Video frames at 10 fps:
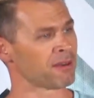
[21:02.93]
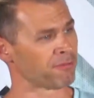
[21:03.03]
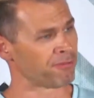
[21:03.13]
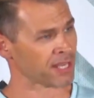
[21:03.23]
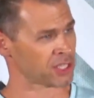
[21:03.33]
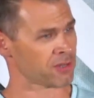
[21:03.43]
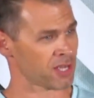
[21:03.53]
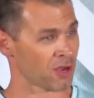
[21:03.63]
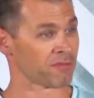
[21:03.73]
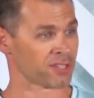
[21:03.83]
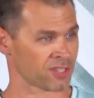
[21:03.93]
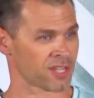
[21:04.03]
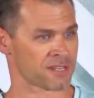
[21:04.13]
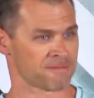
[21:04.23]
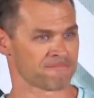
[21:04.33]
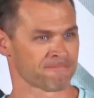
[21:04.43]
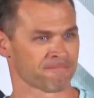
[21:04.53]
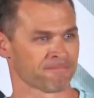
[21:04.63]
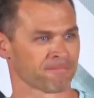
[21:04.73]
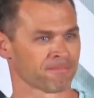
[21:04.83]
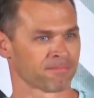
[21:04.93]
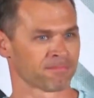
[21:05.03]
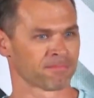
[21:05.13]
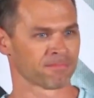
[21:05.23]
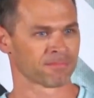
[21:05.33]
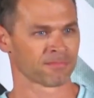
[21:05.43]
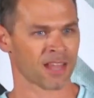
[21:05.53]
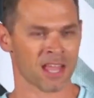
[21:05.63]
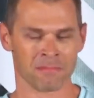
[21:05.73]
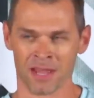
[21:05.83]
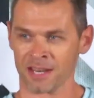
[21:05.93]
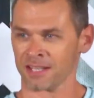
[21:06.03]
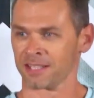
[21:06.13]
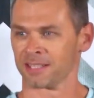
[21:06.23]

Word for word: and victory over sin. Amen.